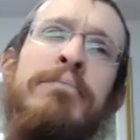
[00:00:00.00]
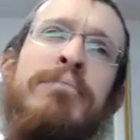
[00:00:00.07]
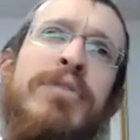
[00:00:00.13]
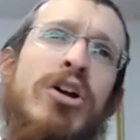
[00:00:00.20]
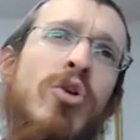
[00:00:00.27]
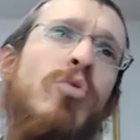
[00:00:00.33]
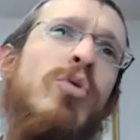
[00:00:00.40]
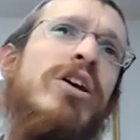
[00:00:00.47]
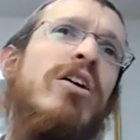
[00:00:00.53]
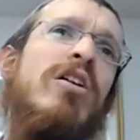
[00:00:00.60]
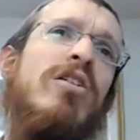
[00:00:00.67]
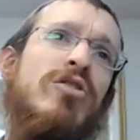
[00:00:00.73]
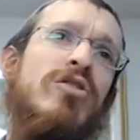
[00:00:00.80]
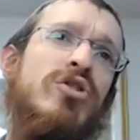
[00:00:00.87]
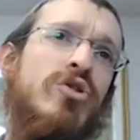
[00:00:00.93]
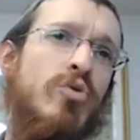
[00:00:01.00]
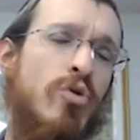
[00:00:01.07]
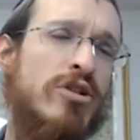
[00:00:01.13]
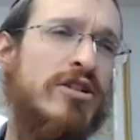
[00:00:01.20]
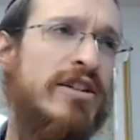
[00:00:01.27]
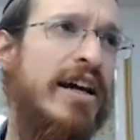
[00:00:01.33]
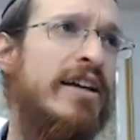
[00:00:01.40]
We are
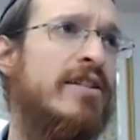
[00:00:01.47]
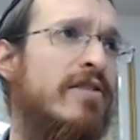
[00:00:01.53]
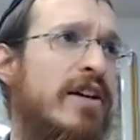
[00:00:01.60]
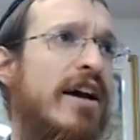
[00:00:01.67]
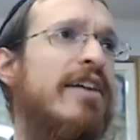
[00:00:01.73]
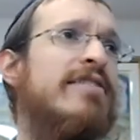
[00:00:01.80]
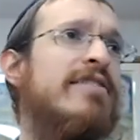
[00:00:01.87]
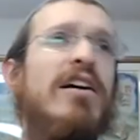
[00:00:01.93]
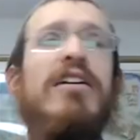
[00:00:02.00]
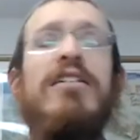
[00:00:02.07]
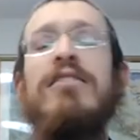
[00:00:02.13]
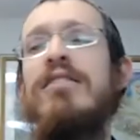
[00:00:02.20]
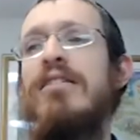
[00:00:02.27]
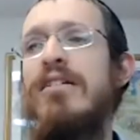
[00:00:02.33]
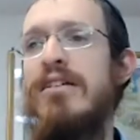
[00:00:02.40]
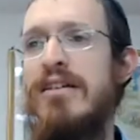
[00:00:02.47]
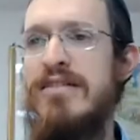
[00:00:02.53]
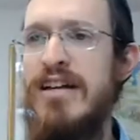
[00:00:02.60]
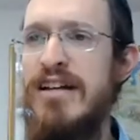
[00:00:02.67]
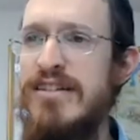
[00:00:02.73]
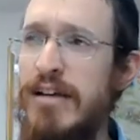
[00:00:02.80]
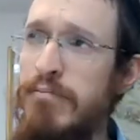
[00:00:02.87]
towards the end of the exile. It
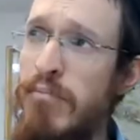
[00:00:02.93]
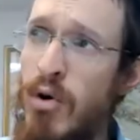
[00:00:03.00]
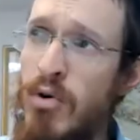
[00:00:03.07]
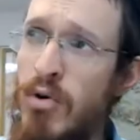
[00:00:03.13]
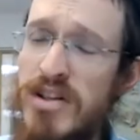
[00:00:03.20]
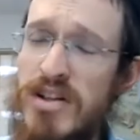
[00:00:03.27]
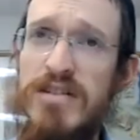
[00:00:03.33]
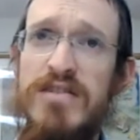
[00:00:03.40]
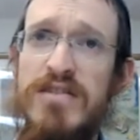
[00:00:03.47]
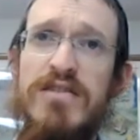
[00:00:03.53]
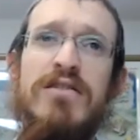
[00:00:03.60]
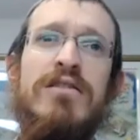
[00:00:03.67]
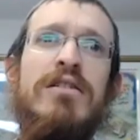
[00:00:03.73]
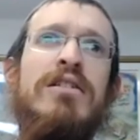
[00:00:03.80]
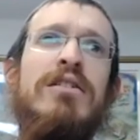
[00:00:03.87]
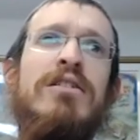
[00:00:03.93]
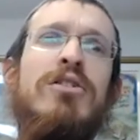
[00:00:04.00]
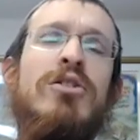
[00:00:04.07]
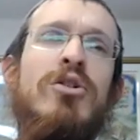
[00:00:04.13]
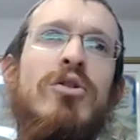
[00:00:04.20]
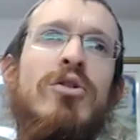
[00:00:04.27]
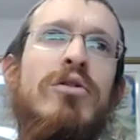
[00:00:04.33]
says that Moses,
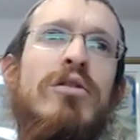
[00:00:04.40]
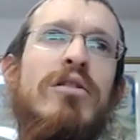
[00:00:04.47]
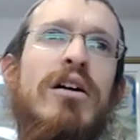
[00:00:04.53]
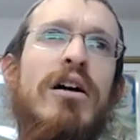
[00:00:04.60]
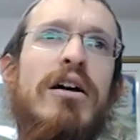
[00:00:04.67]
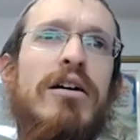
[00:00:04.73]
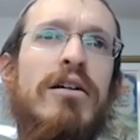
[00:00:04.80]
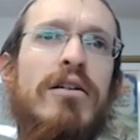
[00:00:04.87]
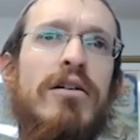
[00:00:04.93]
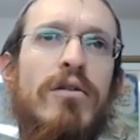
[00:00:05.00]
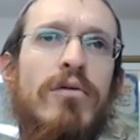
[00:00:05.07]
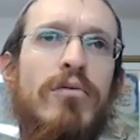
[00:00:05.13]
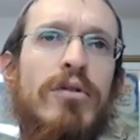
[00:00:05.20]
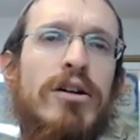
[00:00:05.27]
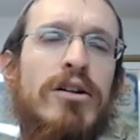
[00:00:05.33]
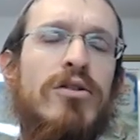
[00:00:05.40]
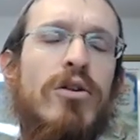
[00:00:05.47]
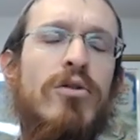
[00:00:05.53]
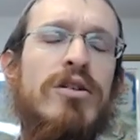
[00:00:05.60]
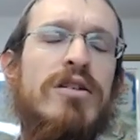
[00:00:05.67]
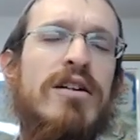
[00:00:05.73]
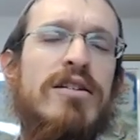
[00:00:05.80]
when the
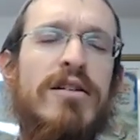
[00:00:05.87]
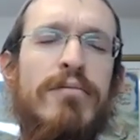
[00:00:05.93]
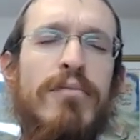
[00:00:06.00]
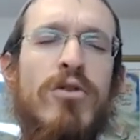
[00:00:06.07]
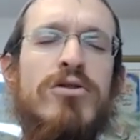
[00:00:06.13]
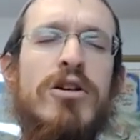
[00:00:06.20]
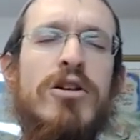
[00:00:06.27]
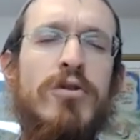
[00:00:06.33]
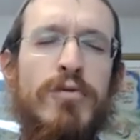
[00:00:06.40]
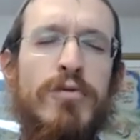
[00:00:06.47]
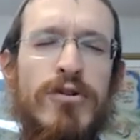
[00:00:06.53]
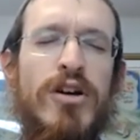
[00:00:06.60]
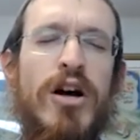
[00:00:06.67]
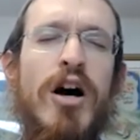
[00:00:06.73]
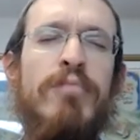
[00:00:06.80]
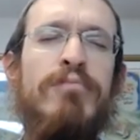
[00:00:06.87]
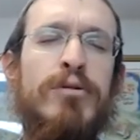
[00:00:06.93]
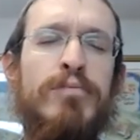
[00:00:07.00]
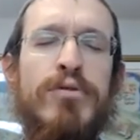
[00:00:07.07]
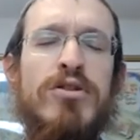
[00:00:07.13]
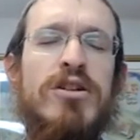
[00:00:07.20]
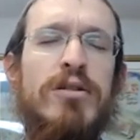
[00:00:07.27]
Torah says that Moses is the most humble
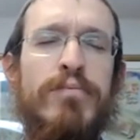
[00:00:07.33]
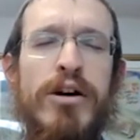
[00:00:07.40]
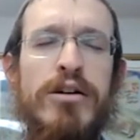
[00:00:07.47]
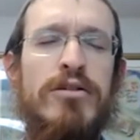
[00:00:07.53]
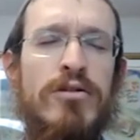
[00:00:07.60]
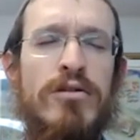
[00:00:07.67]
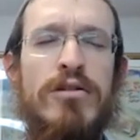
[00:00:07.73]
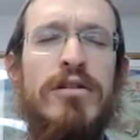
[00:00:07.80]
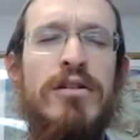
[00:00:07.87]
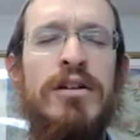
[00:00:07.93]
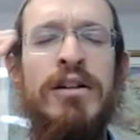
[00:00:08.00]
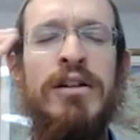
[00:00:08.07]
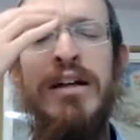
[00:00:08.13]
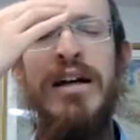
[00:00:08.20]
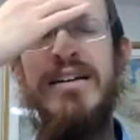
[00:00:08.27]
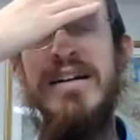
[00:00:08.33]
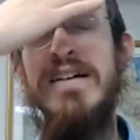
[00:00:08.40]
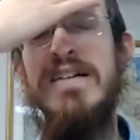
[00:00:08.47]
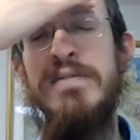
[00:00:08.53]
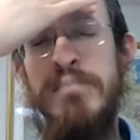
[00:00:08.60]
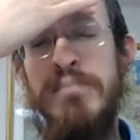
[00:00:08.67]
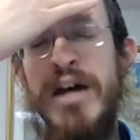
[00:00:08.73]
person upon the earth, I think
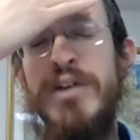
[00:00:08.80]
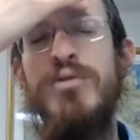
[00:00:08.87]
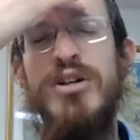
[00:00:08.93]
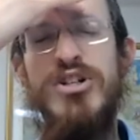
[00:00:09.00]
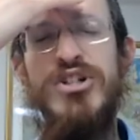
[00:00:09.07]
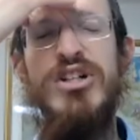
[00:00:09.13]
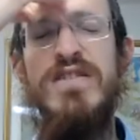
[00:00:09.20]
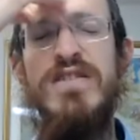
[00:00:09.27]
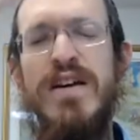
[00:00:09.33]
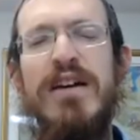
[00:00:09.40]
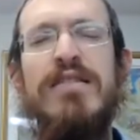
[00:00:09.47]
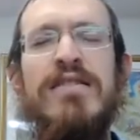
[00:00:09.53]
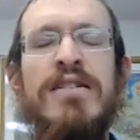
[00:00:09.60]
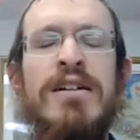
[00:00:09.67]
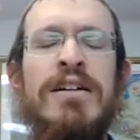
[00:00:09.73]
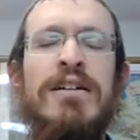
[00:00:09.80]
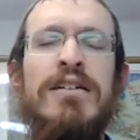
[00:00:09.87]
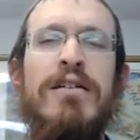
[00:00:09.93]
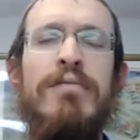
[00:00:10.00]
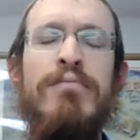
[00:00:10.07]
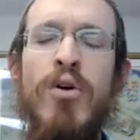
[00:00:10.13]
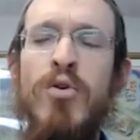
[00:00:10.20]
it's a medrash that says
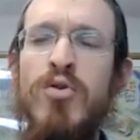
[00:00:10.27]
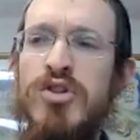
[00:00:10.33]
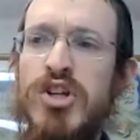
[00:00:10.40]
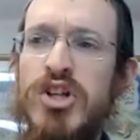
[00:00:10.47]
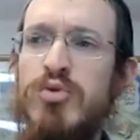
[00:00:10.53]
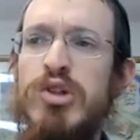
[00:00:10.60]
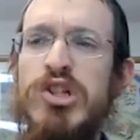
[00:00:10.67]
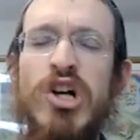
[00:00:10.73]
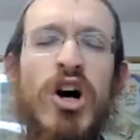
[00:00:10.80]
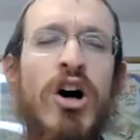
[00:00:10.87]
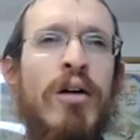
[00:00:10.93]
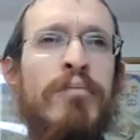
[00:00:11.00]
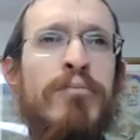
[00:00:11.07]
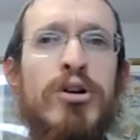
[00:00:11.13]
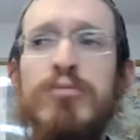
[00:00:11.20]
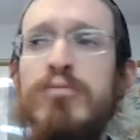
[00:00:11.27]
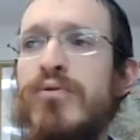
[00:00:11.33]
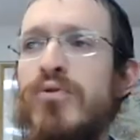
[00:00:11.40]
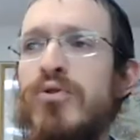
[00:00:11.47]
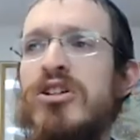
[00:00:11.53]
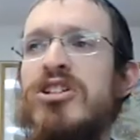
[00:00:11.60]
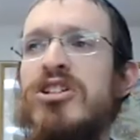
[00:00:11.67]
that Moses was humble
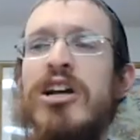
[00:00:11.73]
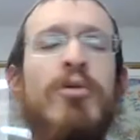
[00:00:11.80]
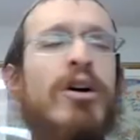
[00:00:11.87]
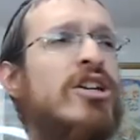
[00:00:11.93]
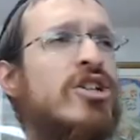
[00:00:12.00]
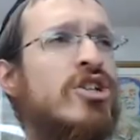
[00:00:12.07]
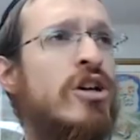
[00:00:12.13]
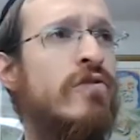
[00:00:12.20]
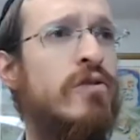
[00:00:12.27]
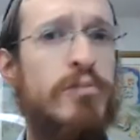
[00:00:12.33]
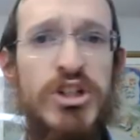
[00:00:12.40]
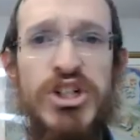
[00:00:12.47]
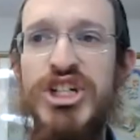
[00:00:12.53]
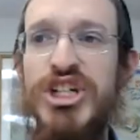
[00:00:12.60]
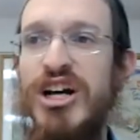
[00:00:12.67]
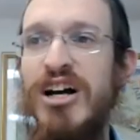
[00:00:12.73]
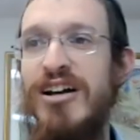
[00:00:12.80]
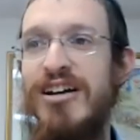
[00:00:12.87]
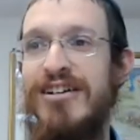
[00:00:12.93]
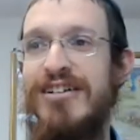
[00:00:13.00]
before the generation of the Mashiach.